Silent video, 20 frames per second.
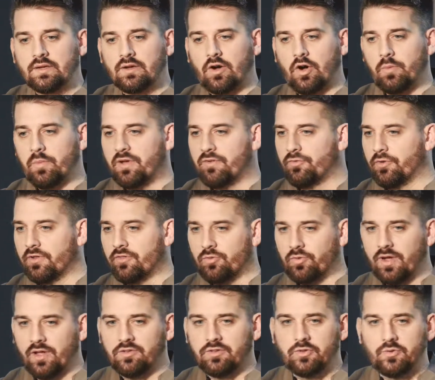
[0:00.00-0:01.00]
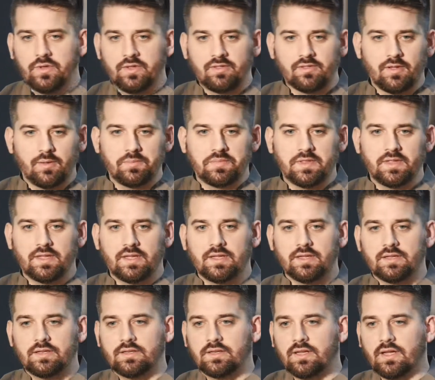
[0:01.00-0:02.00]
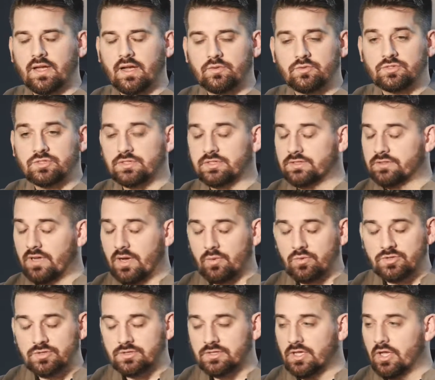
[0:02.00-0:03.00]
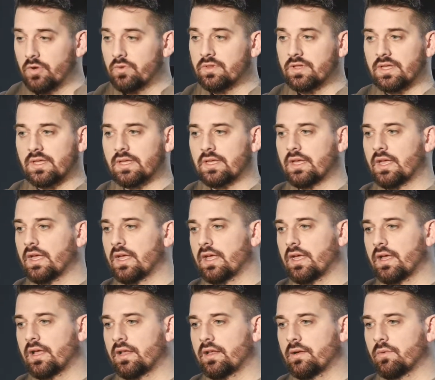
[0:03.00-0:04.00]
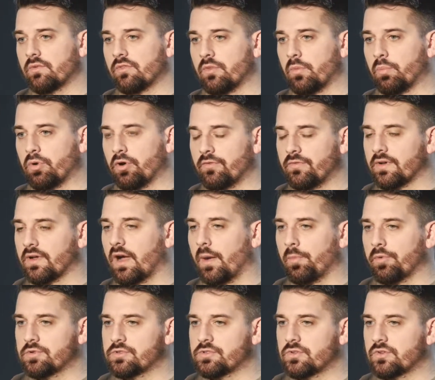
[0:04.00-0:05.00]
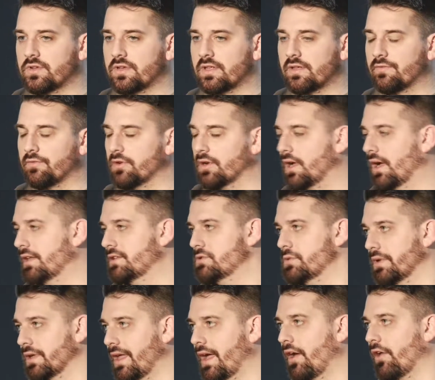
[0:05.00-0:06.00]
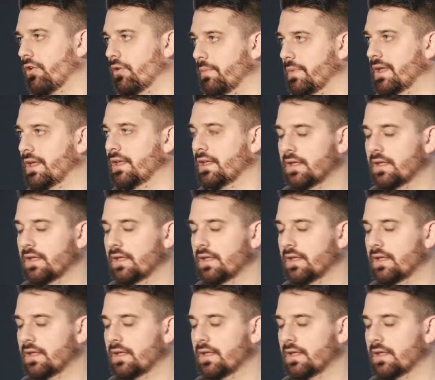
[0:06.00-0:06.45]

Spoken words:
all my friends were out doing something, and I was just lonely, and it was the perfect opportunity for God to encounter me.